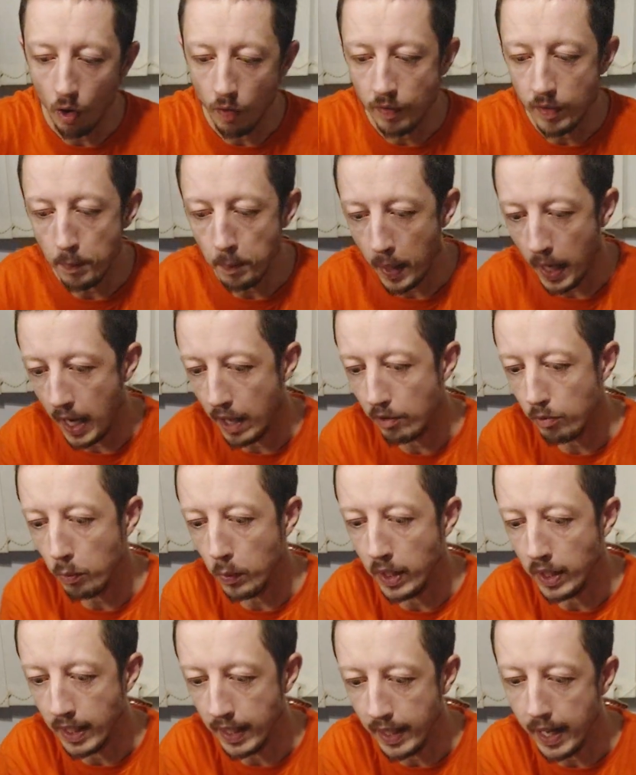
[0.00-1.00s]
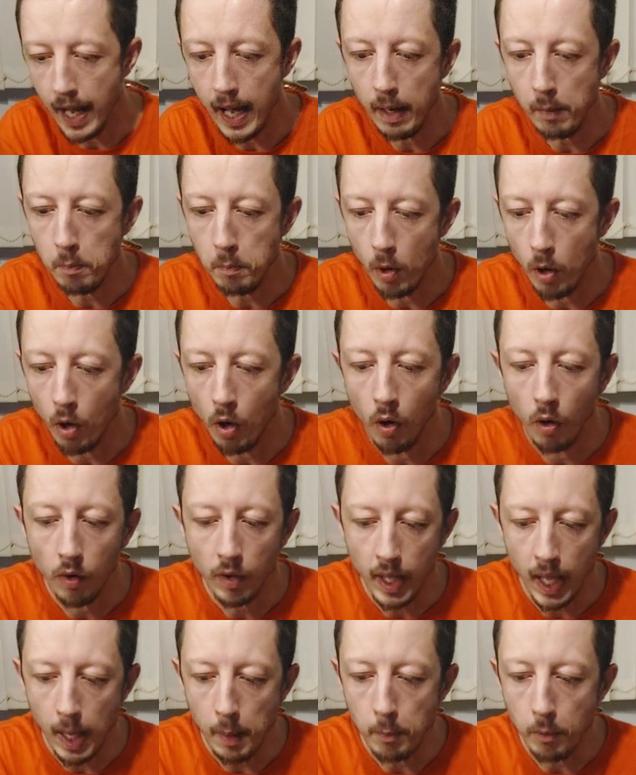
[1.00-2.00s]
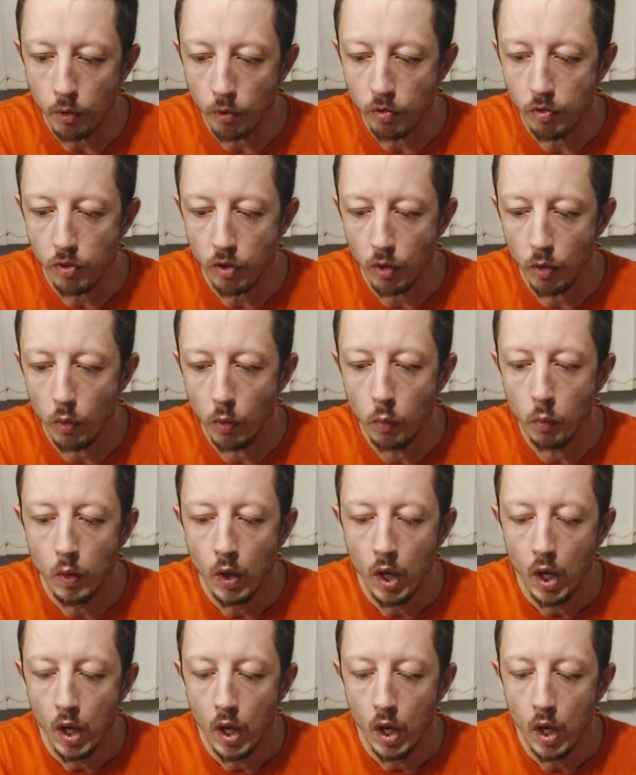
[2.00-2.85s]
other parts where you can add more cables to,